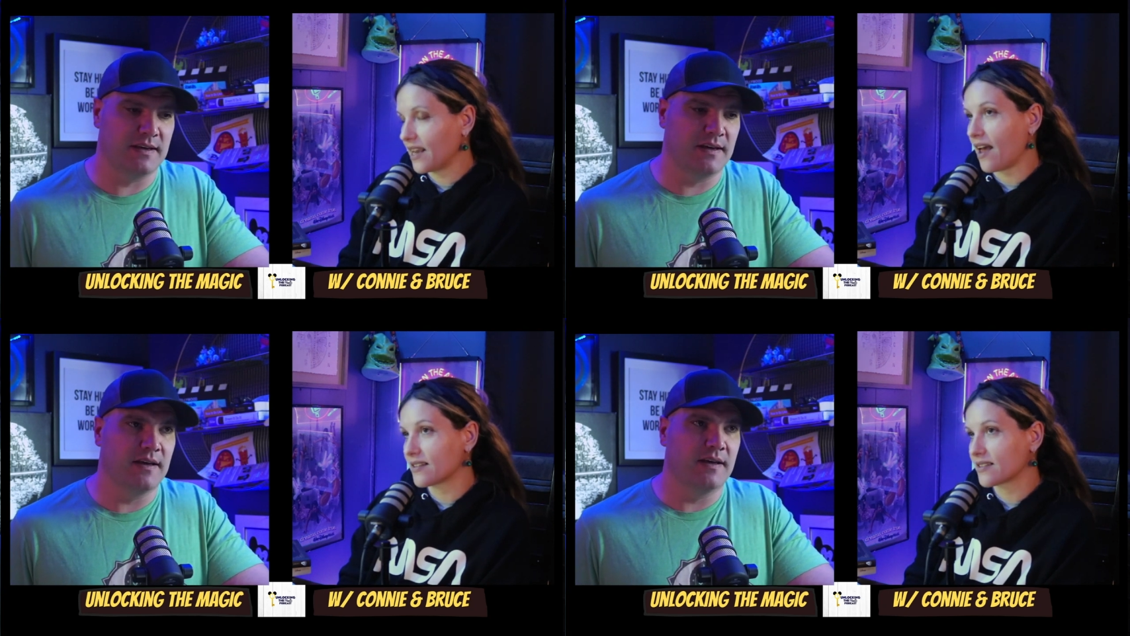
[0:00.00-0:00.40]

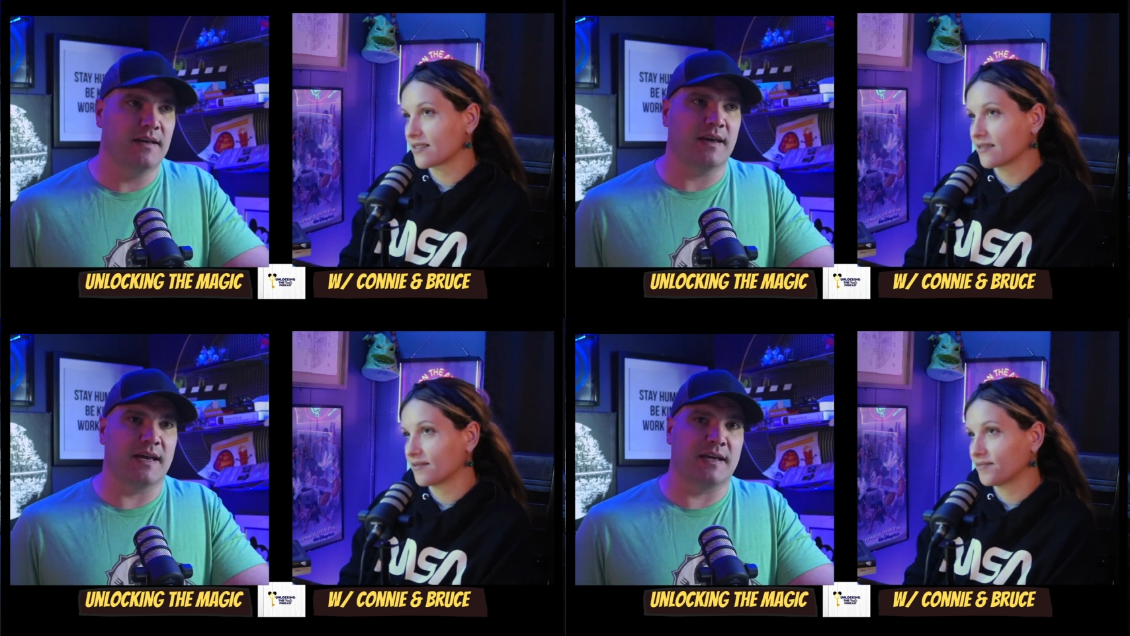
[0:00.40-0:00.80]

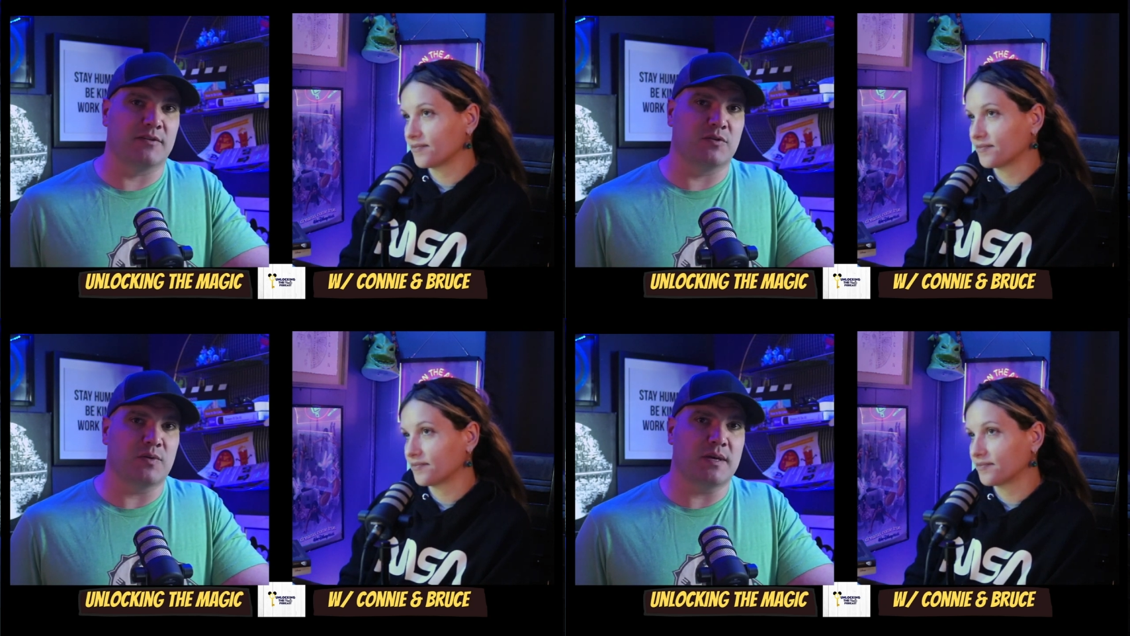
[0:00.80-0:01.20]
Speaker 1: Yes,
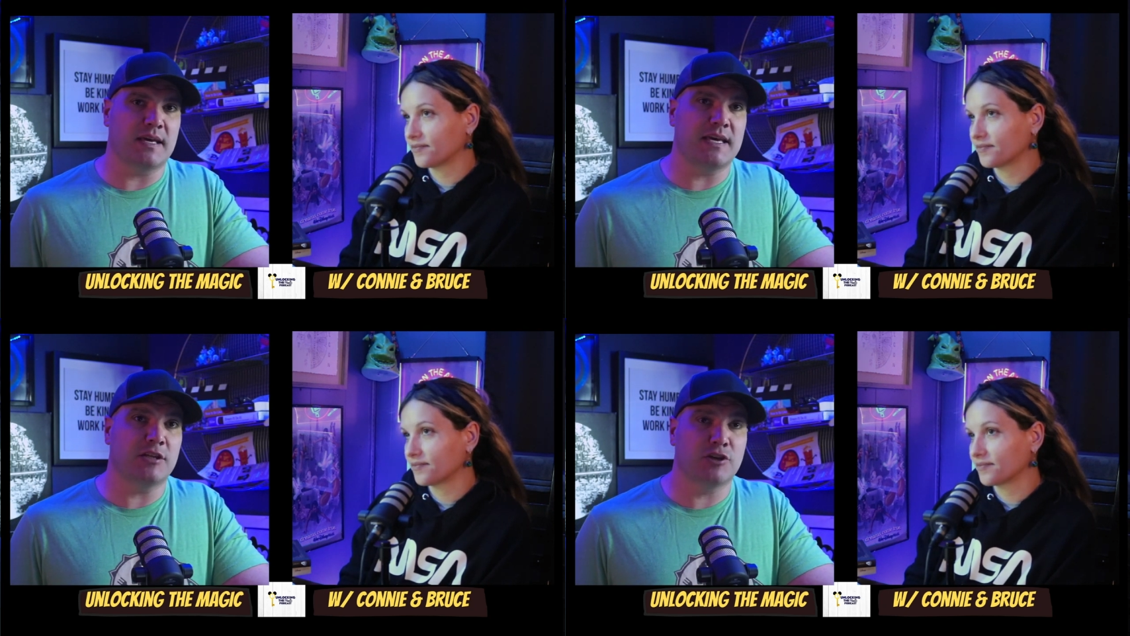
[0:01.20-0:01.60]
and
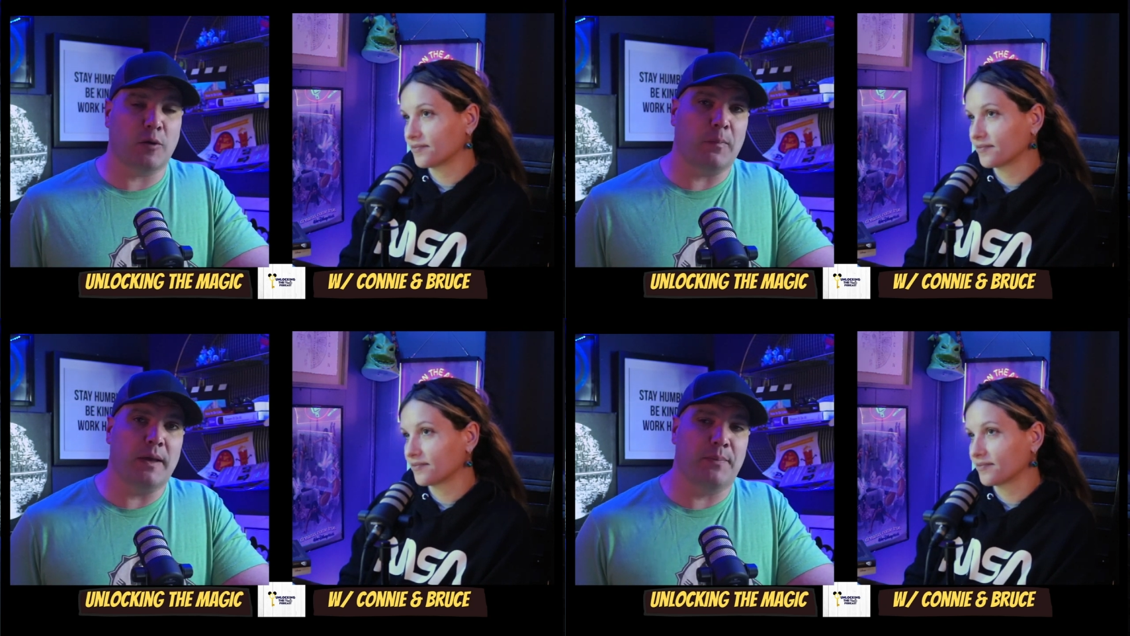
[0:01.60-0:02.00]
he
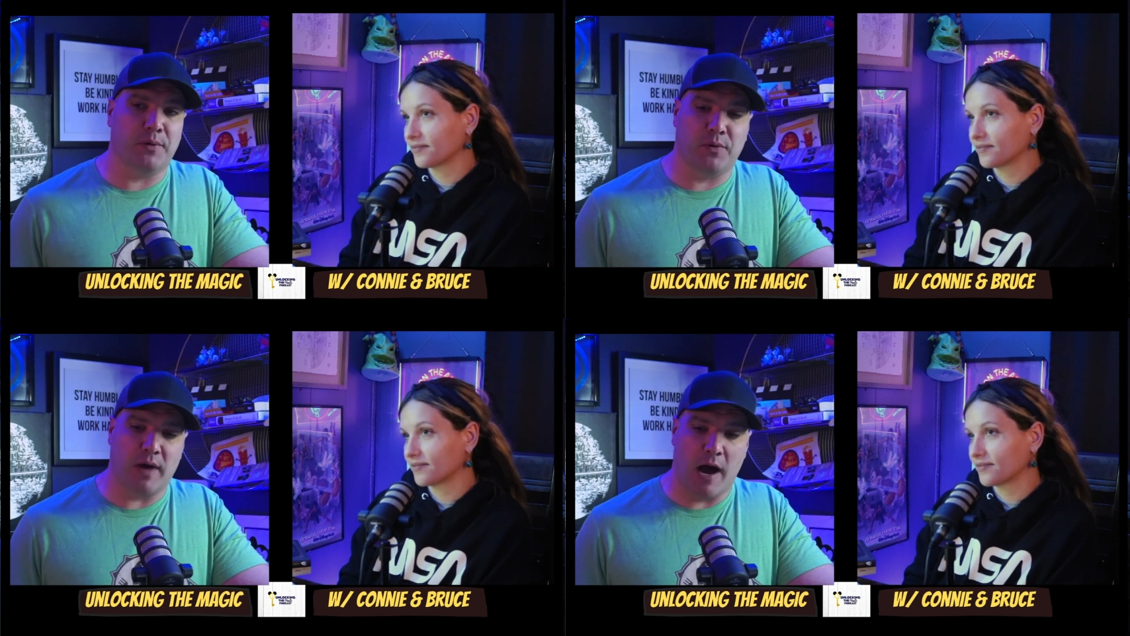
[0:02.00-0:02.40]
took
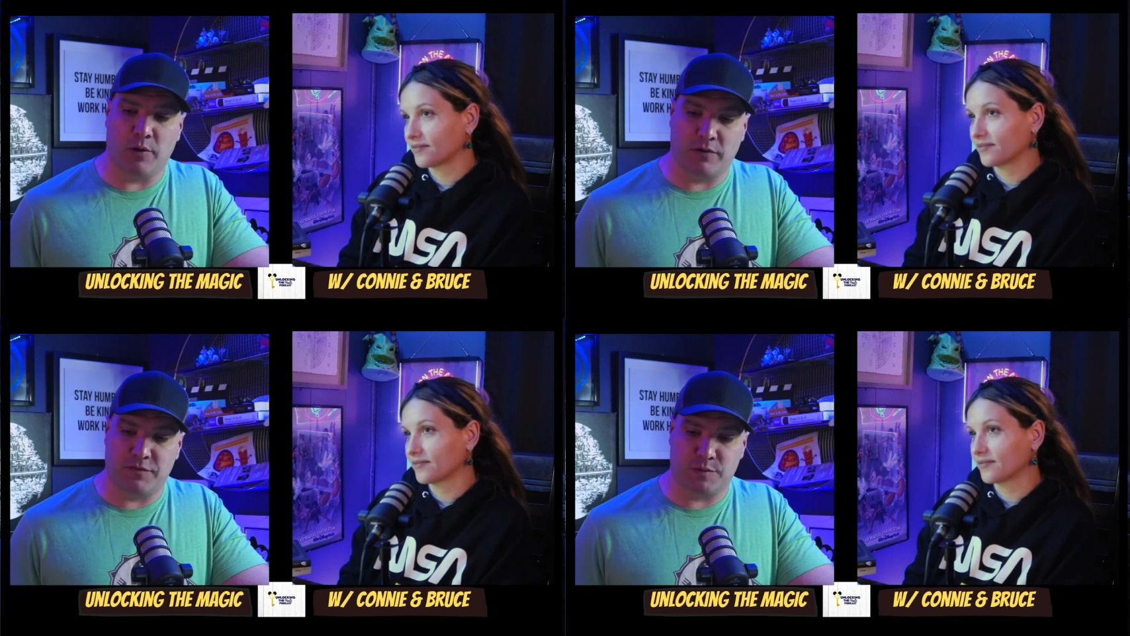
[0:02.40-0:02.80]
people
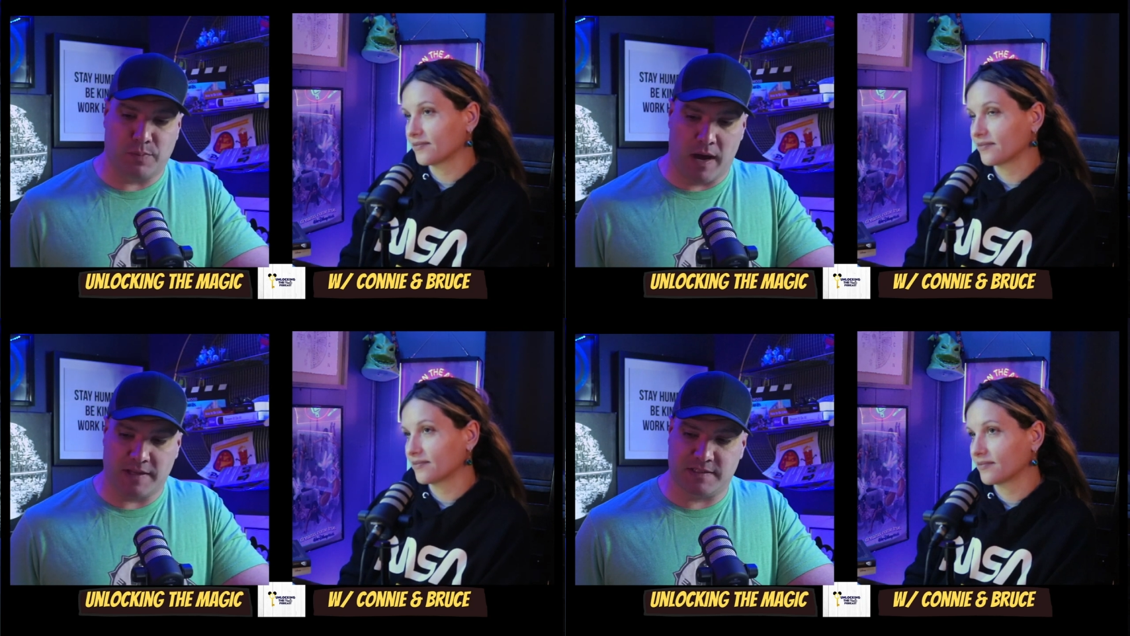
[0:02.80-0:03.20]
out of
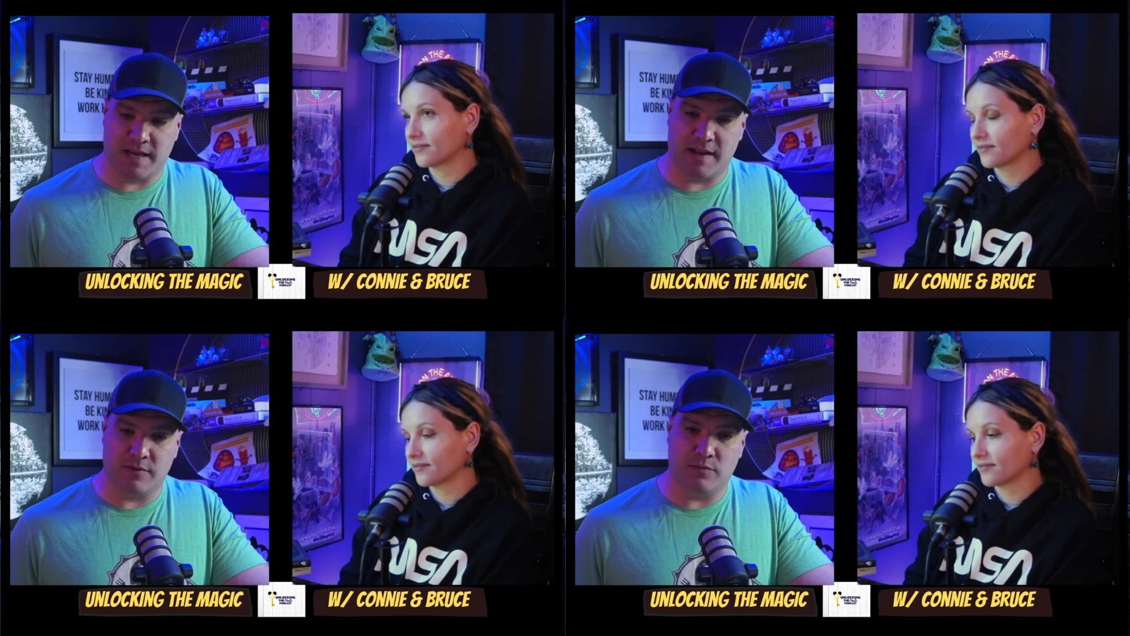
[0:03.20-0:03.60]
spots
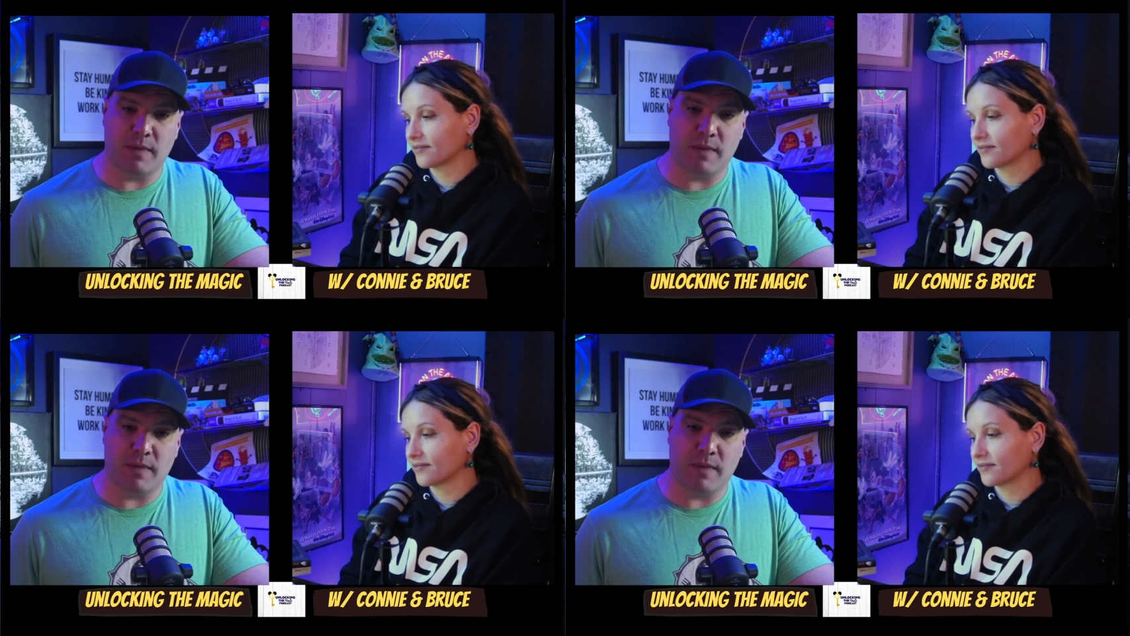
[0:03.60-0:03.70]
that